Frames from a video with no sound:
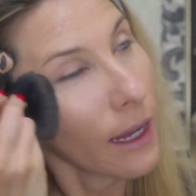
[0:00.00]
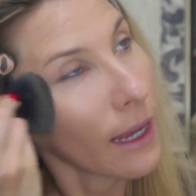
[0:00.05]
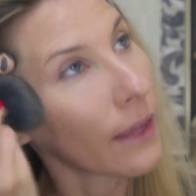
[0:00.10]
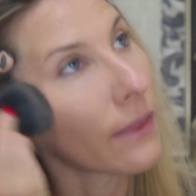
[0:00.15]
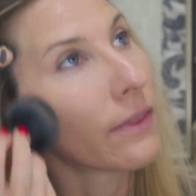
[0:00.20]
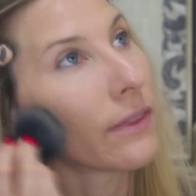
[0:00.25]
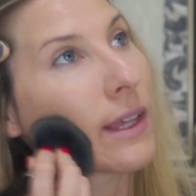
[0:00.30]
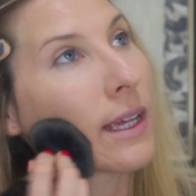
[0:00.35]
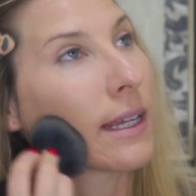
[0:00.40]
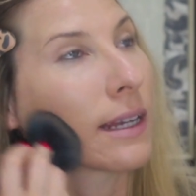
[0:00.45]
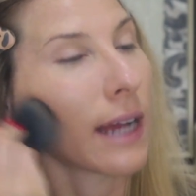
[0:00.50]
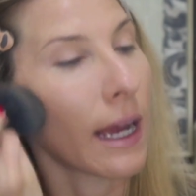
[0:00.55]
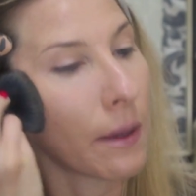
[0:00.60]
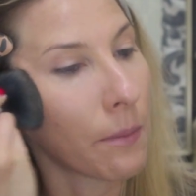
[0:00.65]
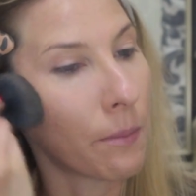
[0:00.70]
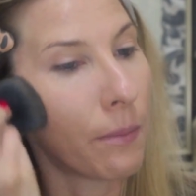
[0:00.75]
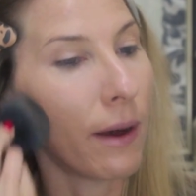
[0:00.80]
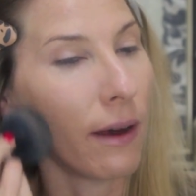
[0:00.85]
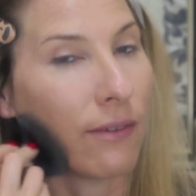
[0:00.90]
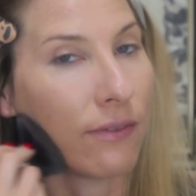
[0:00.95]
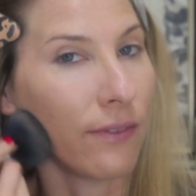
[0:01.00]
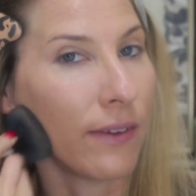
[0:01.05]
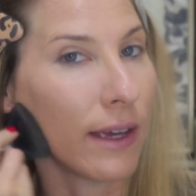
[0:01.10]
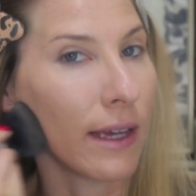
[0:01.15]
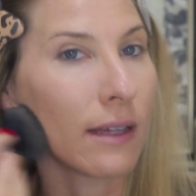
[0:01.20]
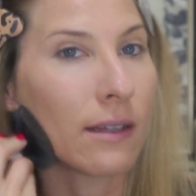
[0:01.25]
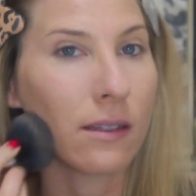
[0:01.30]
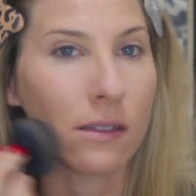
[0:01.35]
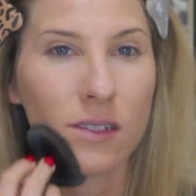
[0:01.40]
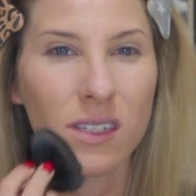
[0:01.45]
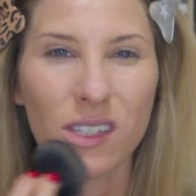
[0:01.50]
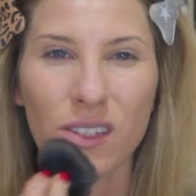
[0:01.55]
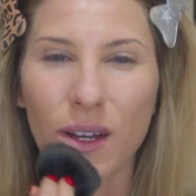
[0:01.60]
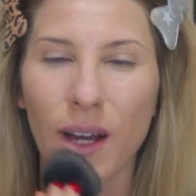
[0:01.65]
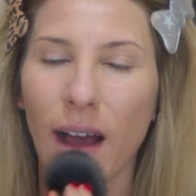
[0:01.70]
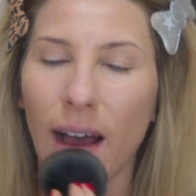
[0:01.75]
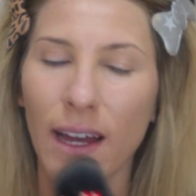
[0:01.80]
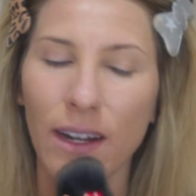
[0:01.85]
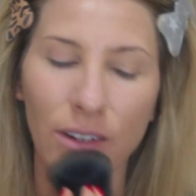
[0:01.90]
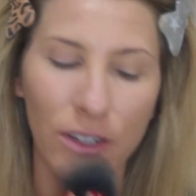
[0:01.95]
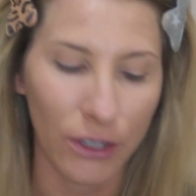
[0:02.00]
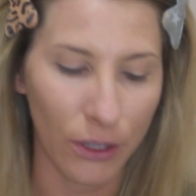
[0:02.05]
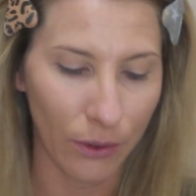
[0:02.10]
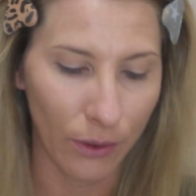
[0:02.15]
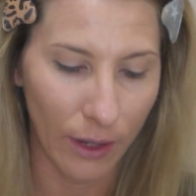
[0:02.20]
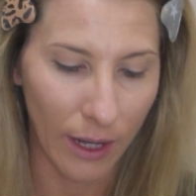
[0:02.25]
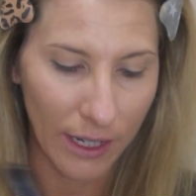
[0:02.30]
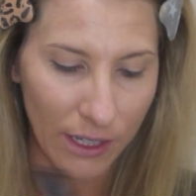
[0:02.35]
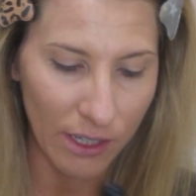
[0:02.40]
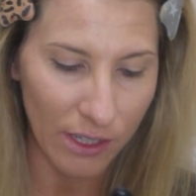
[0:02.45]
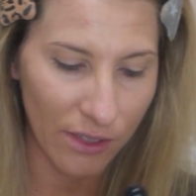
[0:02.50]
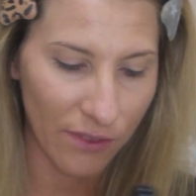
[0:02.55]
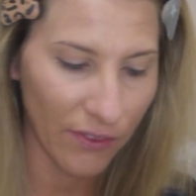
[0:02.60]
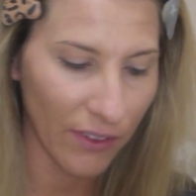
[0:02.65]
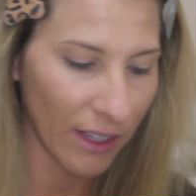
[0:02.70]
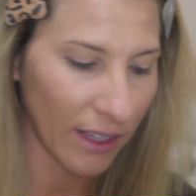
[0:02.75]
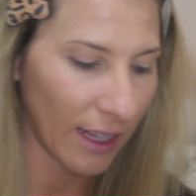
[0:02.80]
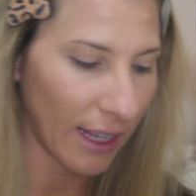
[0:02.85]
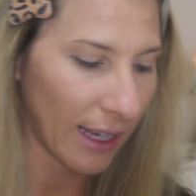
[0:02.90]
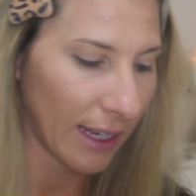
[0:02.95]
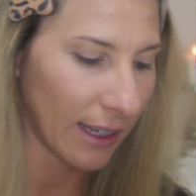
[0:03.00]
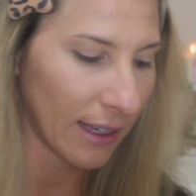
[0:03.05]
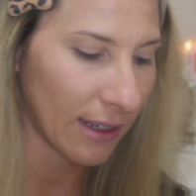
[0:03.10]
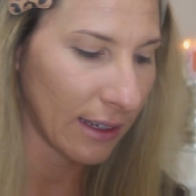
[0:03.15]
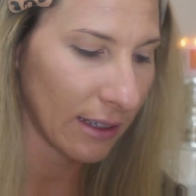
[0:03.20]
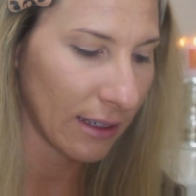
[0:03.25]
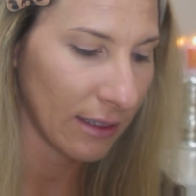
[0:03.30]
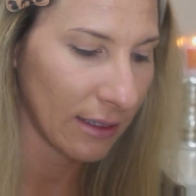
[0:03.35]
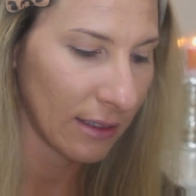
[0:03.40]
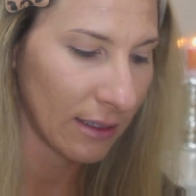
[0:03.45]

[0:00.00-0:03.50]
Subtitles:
and then I buff it. So I don't know, I just feel like,